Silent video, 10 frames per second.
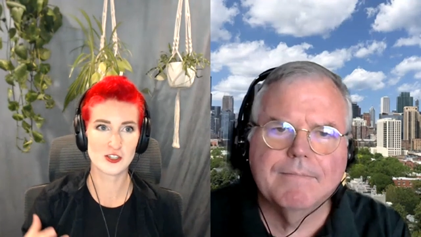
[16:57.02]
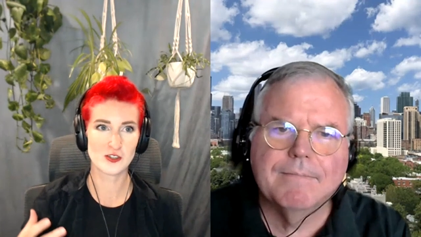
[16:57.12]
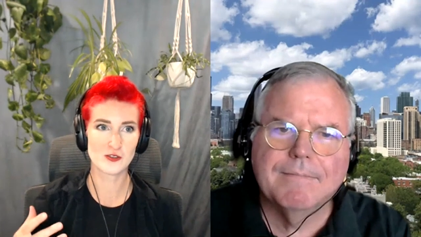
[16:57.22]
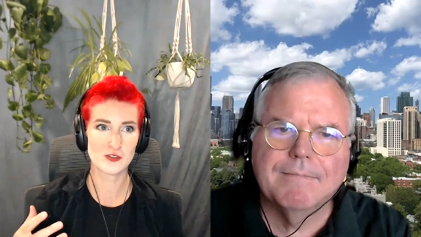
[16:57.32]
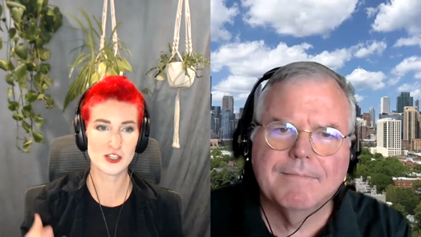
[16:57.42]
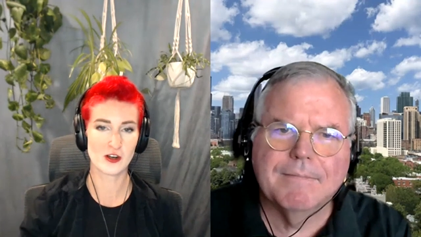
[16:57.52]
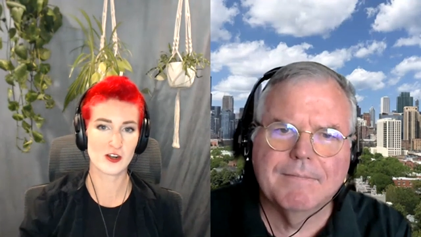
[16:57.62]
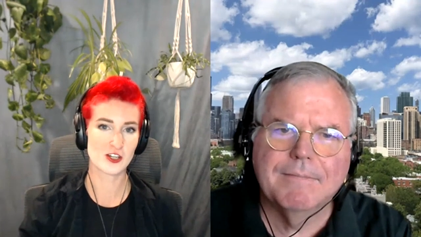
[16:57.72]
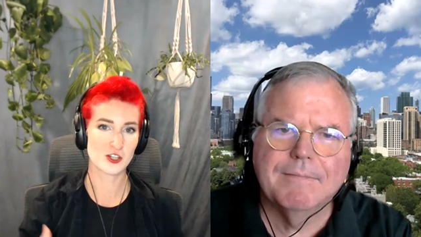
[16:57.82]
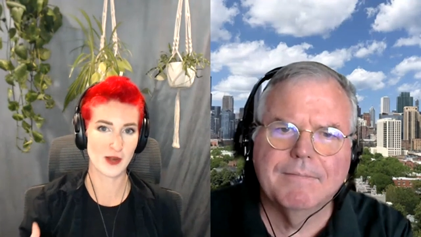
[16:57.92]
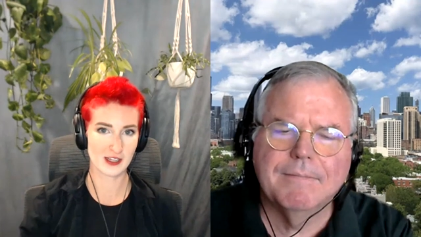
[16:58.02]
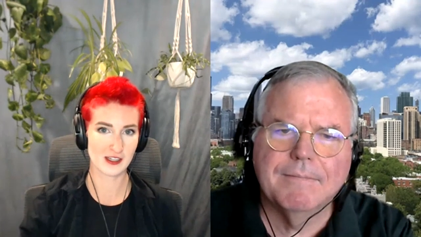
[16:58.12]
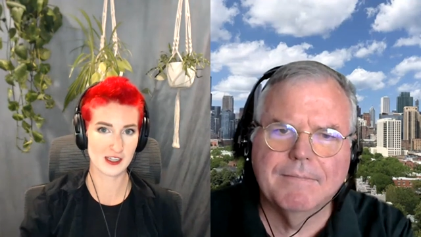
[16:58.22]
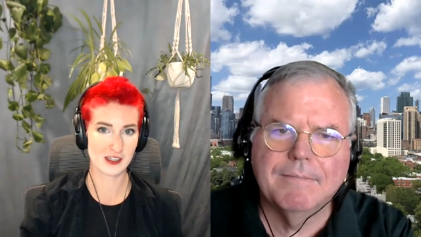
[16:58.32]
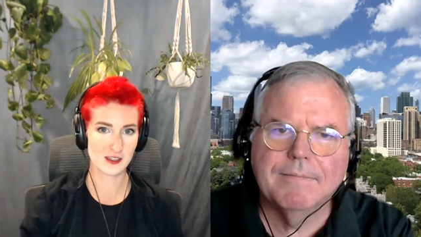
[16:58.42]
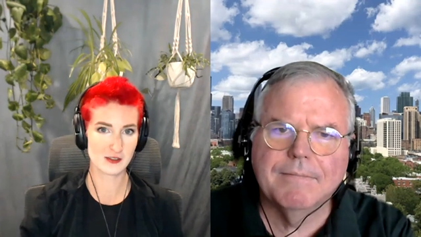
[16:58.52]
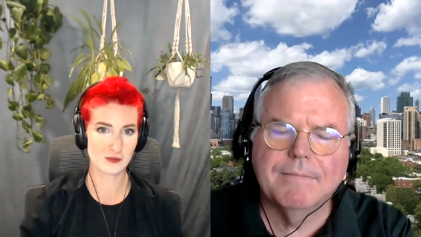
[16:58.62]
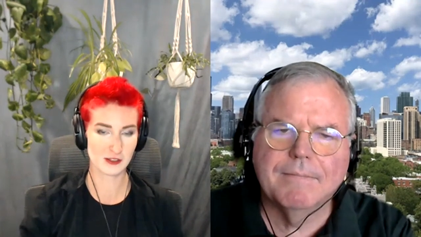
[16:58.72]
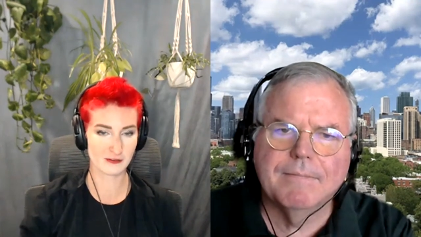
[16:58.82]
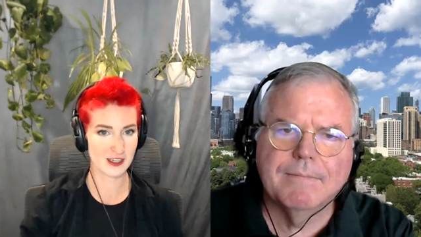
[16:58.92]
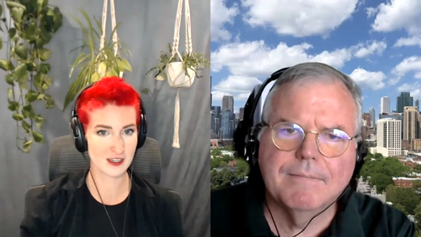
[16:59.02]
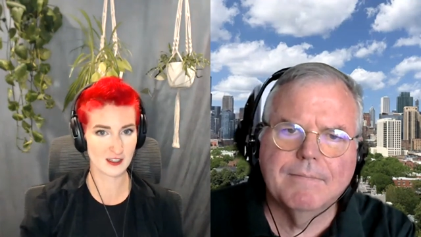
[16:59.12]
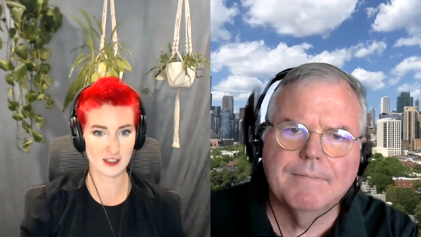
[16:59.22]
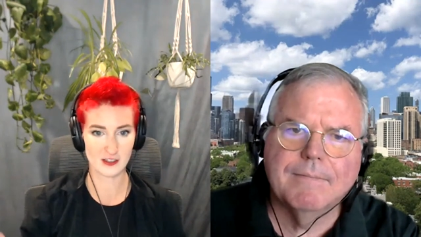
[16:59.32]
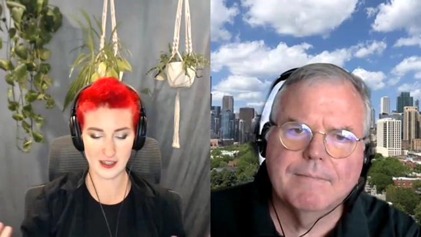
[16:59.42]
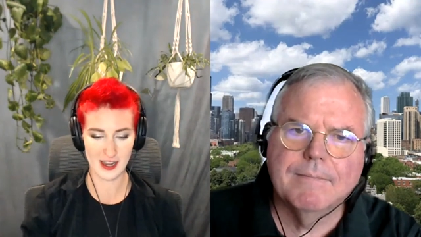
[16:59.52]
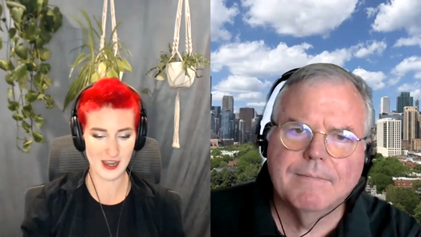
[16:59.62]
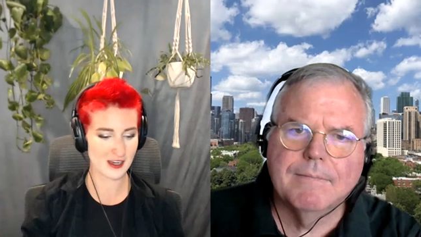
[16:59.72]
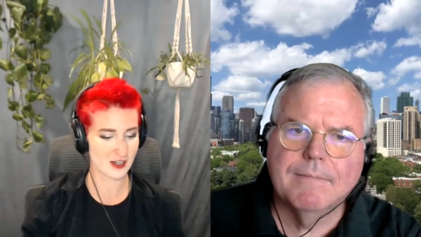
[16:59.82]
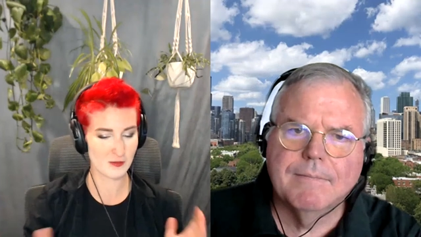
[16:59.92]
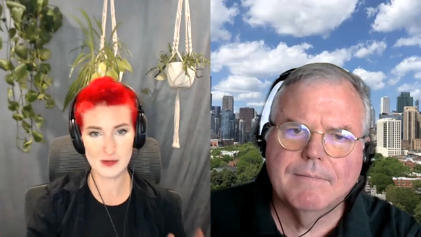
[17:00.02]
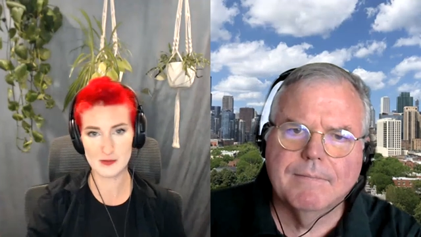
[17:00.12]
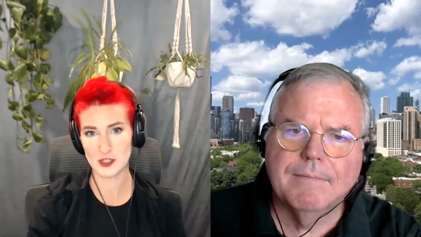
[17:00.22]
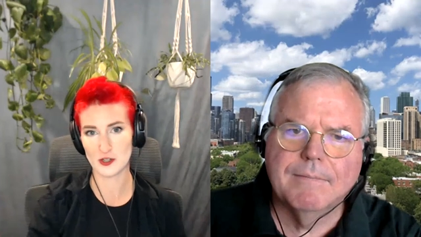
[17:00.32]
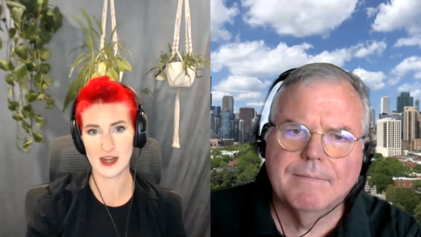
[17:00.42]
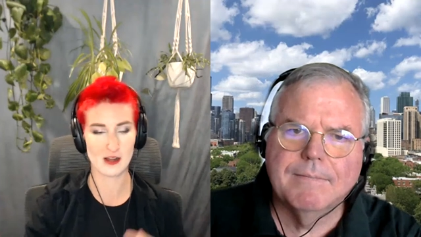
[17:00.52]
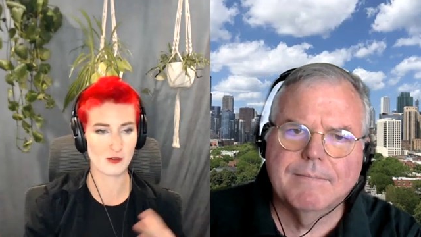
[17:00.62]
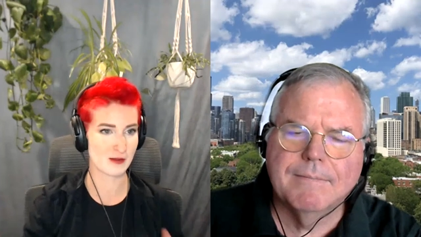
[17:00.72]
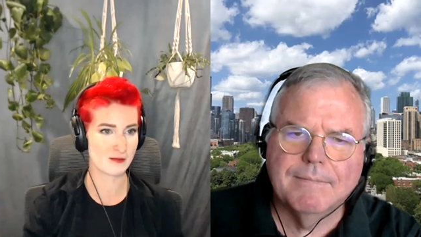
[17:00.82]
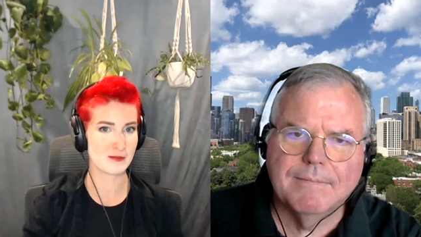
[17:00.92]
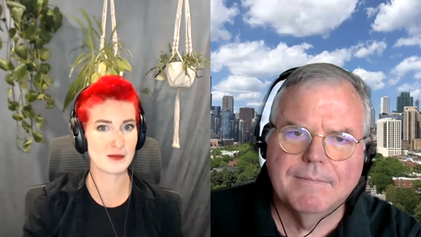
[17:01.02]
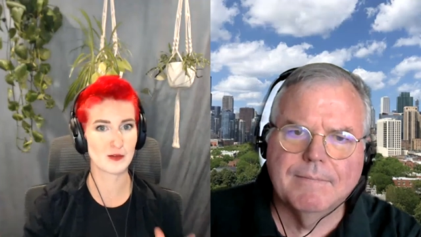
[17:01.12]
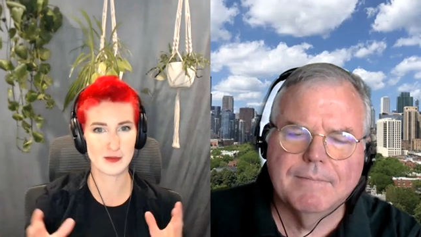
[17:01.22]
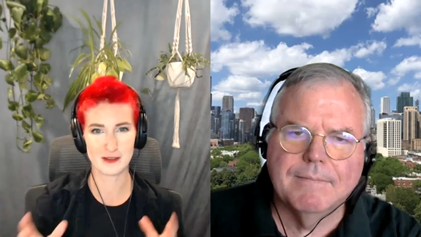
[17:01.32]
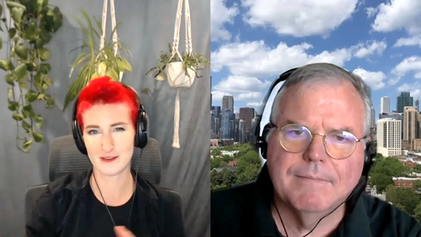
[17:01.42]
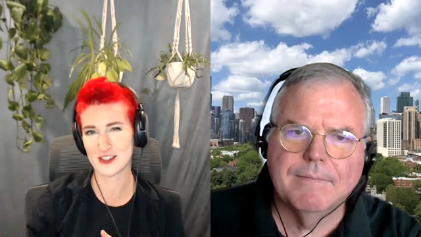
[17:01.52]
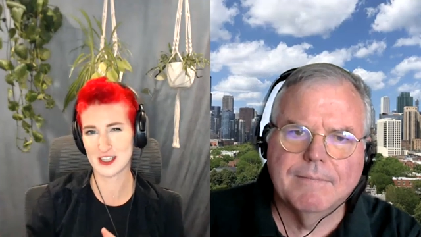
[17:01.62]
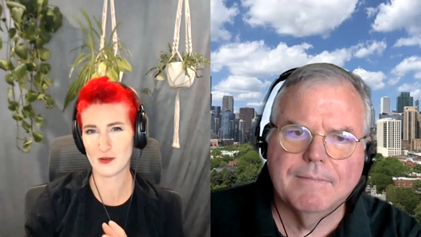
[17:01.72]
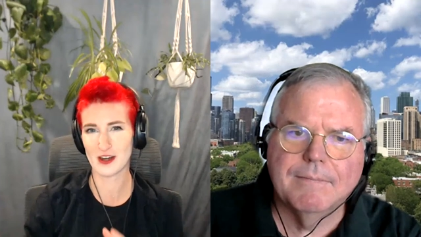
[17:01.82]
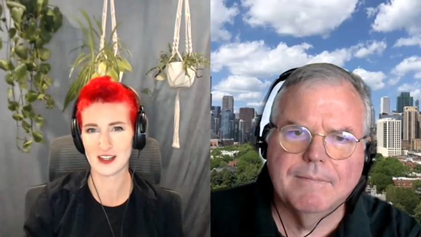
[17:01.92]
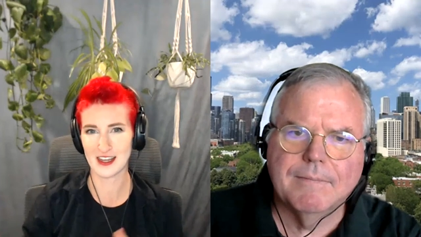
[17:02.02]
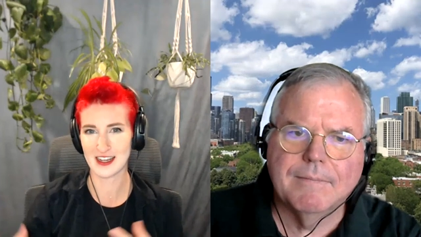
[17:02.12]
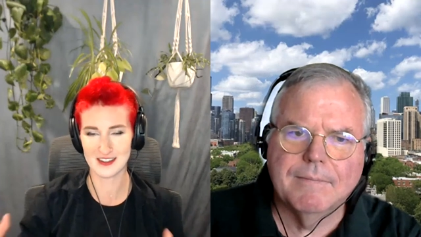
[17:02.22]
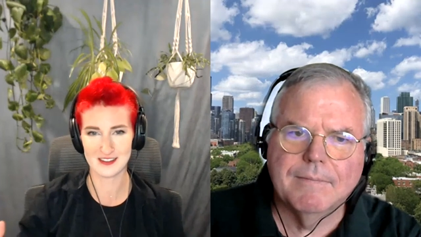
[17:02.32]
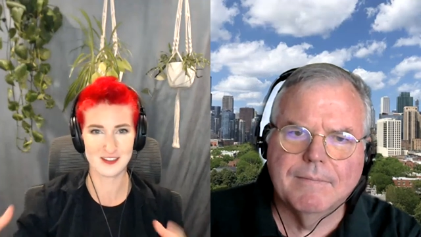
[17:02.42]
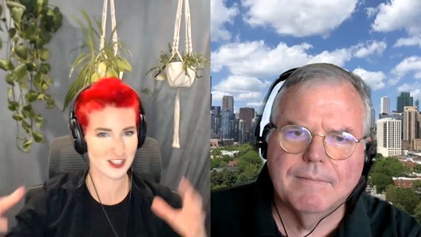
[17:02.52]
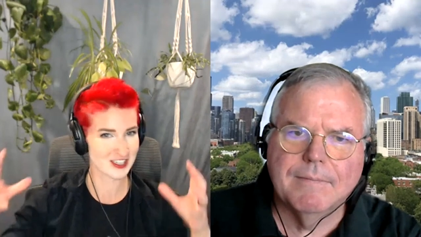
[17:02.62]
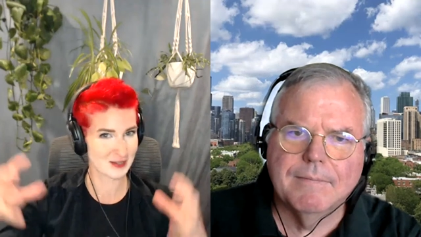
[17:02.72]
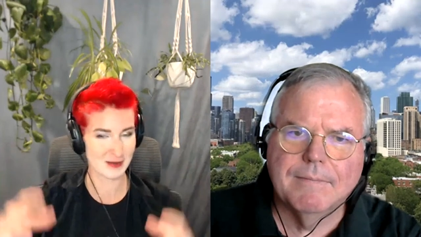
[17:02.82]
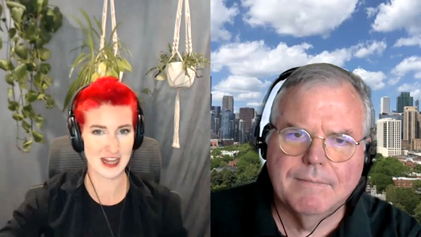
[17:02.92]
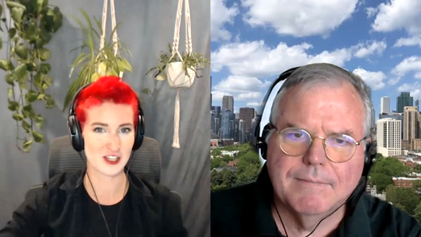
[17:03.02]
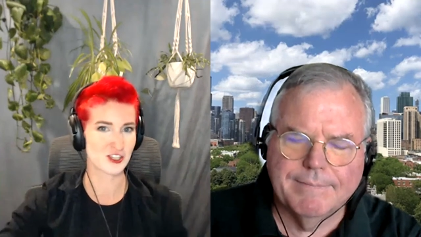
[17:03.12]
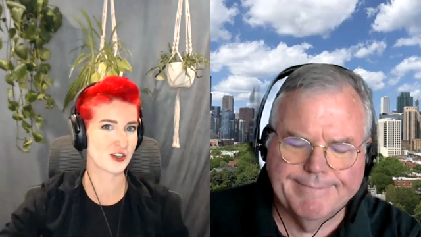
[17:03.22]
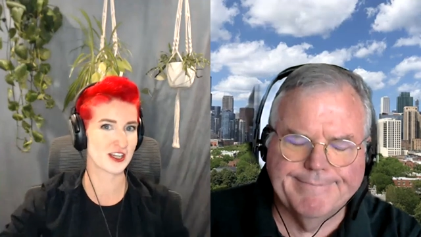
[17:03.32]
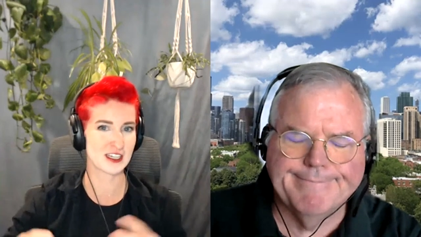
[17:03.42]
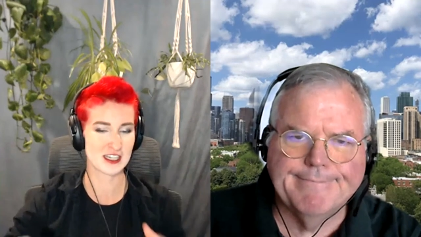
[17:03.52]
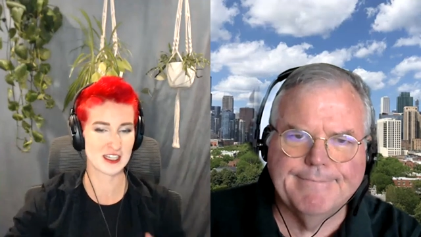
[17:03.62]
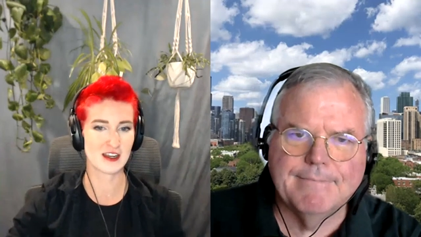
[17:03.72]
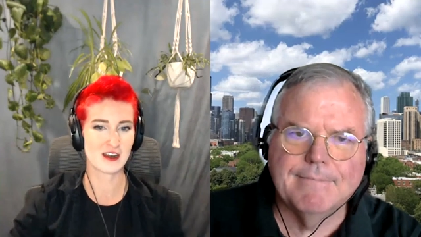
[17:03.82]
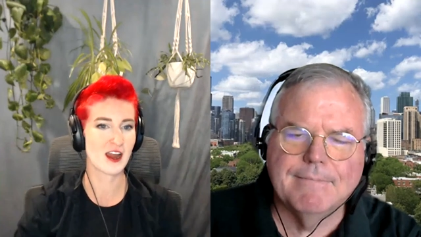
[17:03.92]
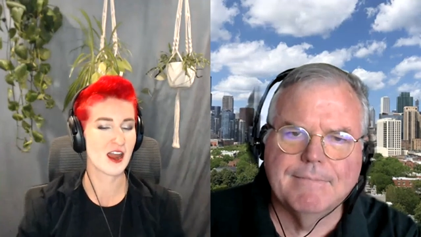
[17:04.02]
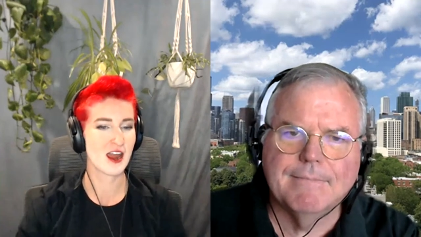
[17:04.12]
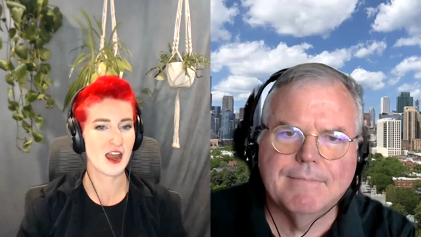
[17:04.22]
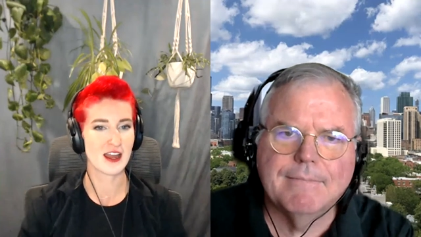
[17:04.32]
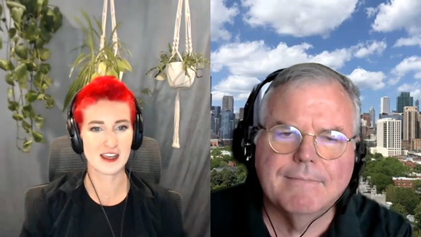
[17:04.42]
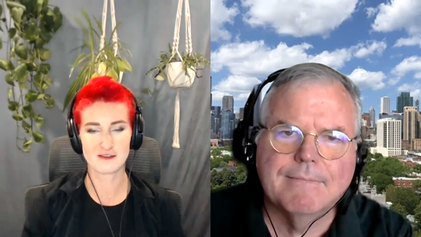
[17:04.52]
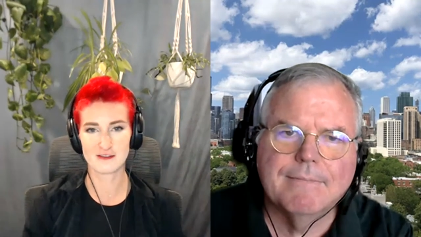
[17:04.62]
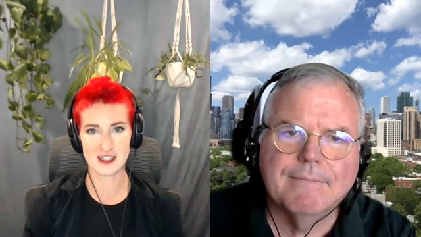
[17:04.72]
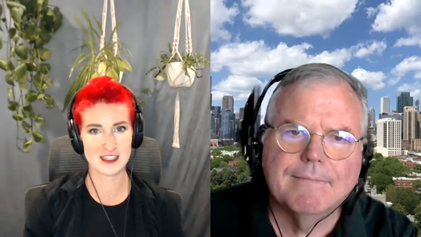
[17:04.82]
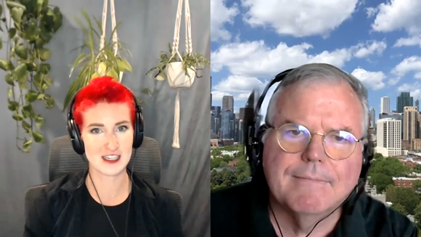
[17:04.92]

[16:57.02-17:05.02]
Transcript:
Speaker 1: to start directly with Flink, like you're like, hey, you know, meetups are great. I want to meet people, but first I want to like just get my hands dirty and get in there. Again, Flink